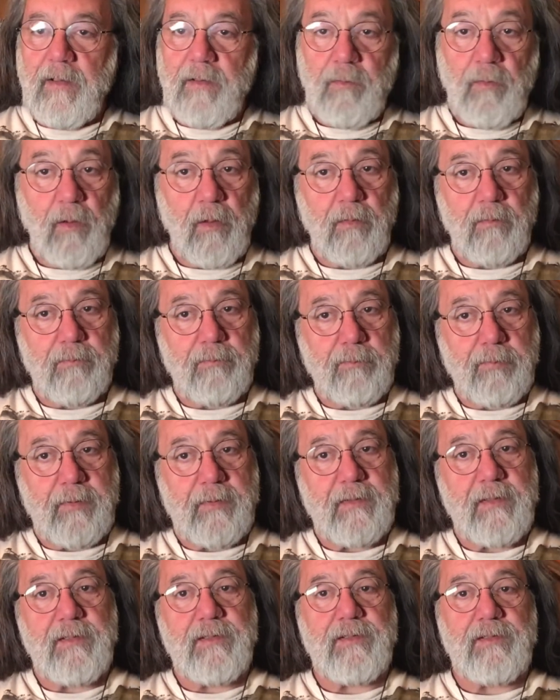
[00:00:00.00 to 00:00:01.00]
Well,
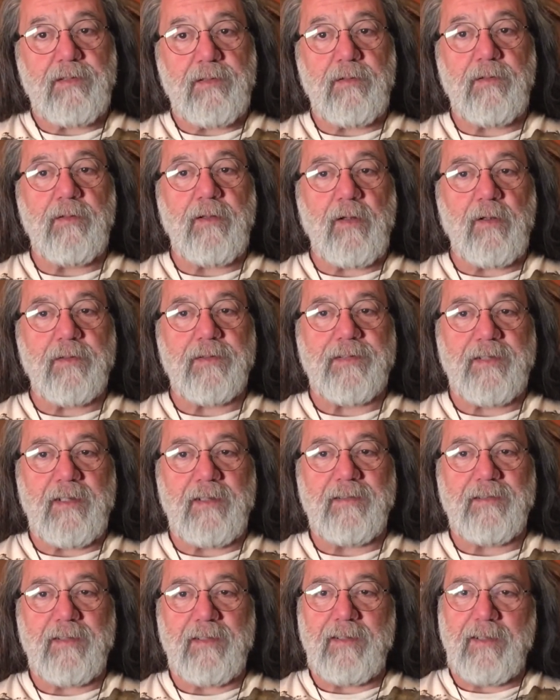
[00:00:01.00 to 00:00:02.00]
please do those
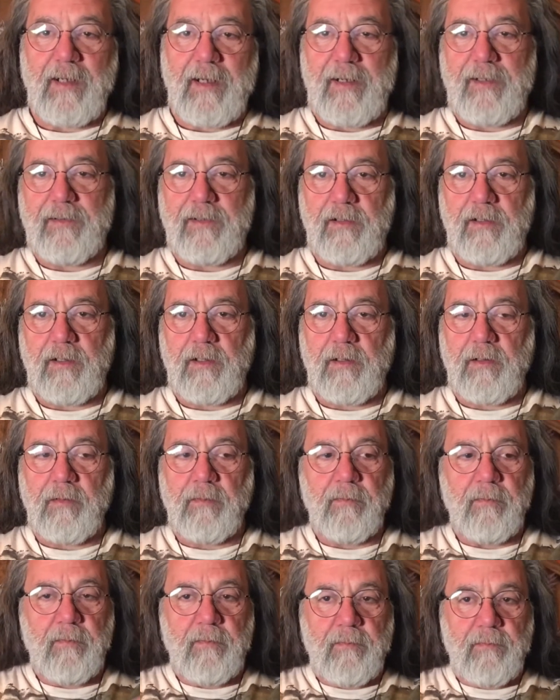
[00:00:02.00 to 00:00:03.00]
things that you got to do.
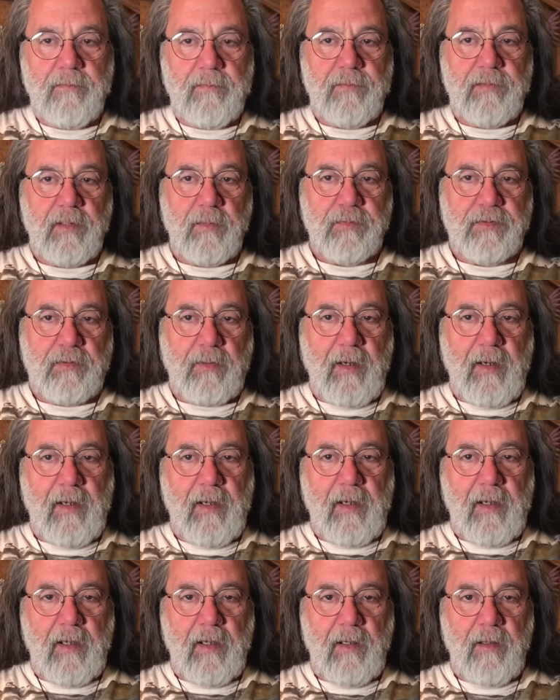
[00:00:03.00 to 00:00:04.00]

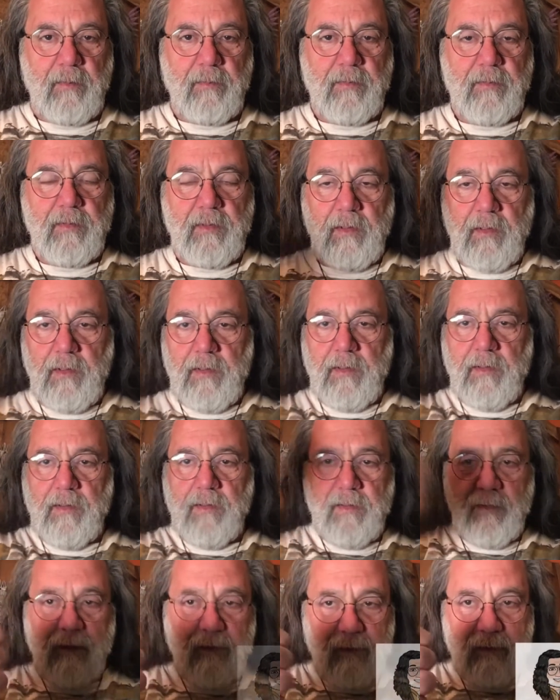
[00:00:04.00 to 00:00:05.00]
Subscribe.
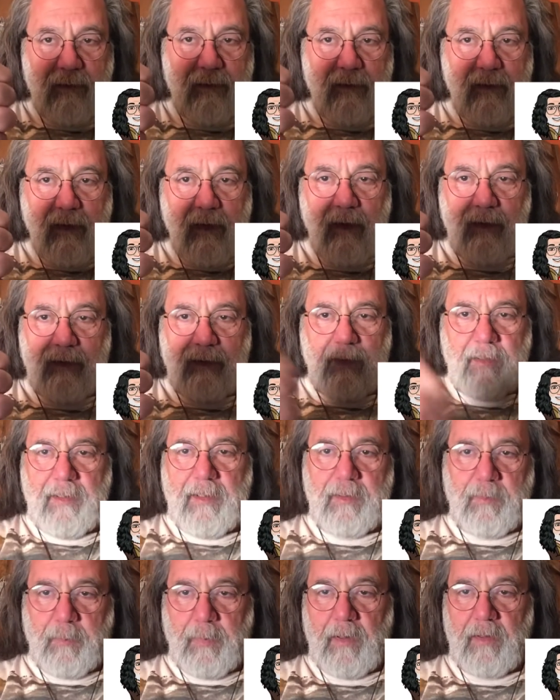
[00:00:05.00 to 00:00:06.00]
Hit the
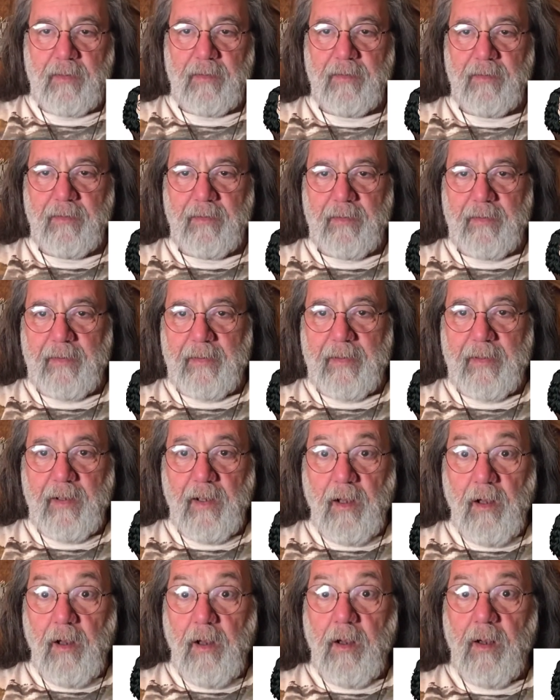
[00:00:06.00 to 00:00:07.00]
like button.
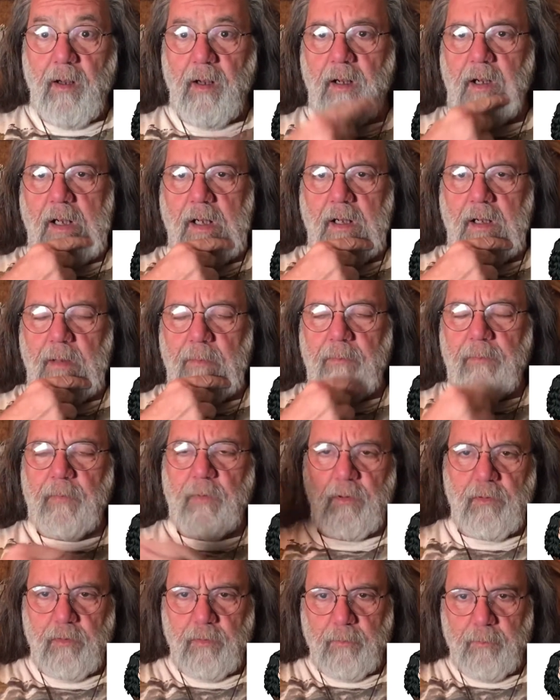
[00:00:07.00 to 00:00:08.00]

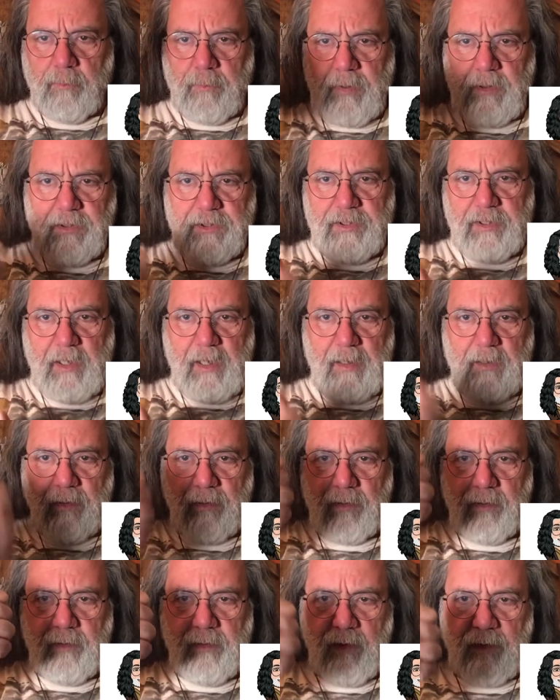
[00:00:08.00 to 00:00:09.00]
Oh, big
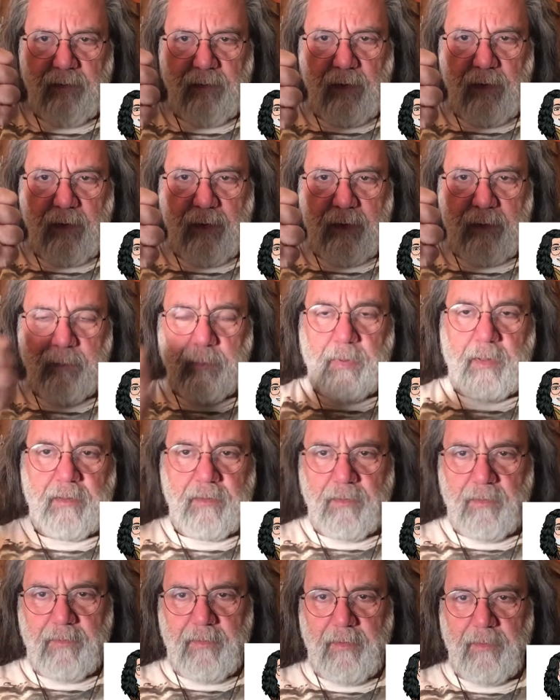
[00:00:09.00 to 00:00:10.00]
shadow. Hit the like button.
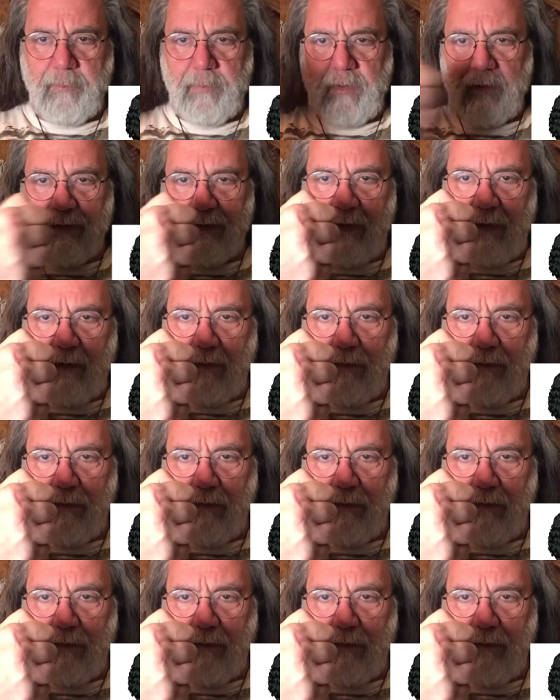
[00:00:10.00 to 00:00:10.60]
Look at that big shadow.